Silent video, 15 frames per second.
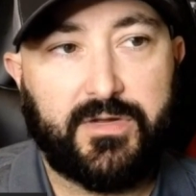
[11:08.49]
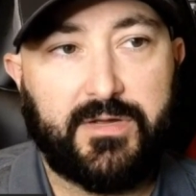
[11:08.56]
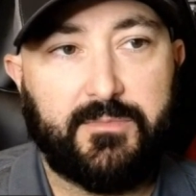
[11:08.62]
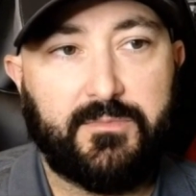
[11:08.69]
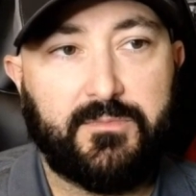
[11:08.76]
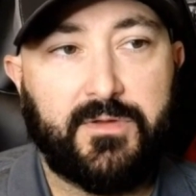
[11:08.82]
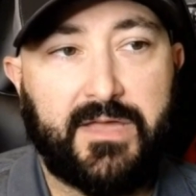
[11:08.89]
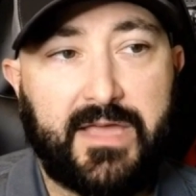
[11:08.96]

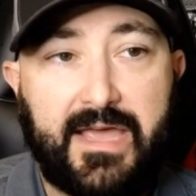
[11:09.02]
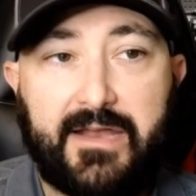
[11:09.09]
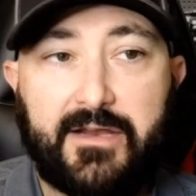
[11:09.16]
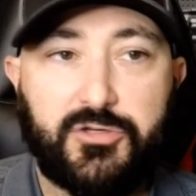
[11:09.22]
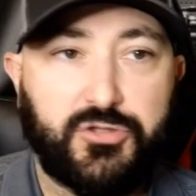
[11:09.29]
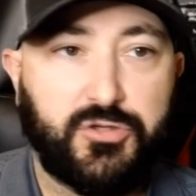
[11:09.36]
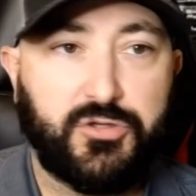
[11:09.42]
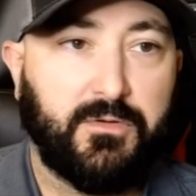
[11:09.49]
can
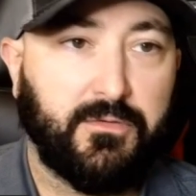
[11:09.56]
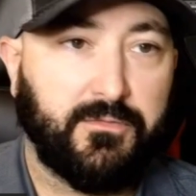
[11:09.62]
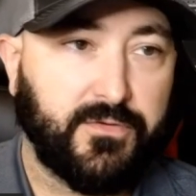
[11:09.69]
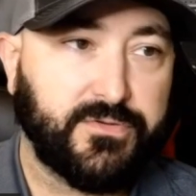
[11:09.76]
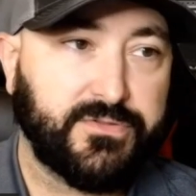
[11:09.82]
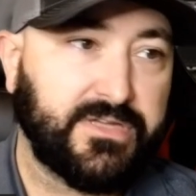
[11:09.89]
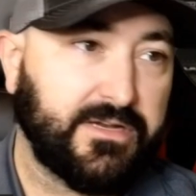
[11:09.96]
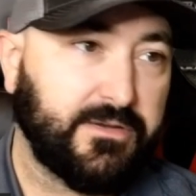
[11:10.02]
and should be
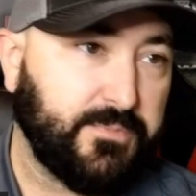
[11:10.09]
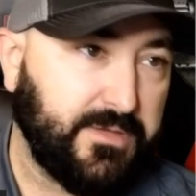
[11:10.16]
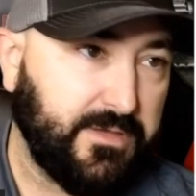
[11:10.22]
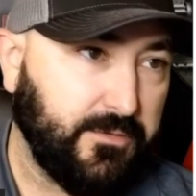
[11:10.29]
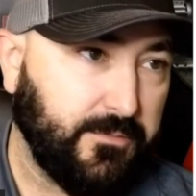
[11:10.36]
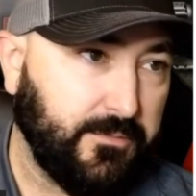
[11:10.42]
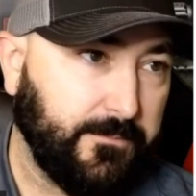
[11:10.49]
reversed on appeal.